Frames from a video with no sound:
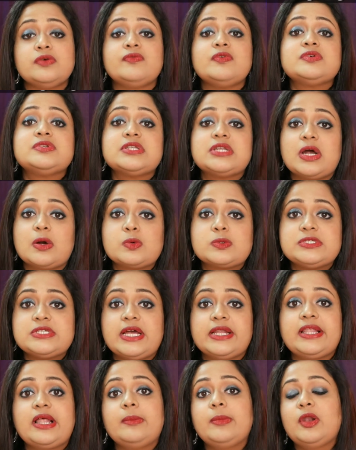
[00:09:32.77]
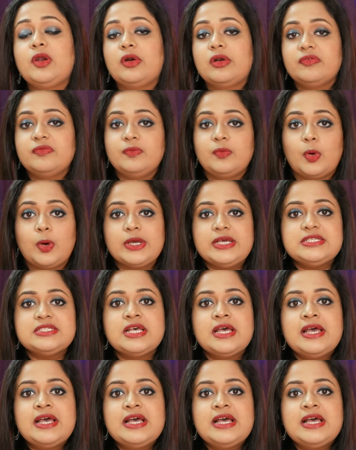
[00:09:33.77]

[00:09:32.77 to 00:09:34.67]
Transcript: If you sit outside, there'll be a lot of noise.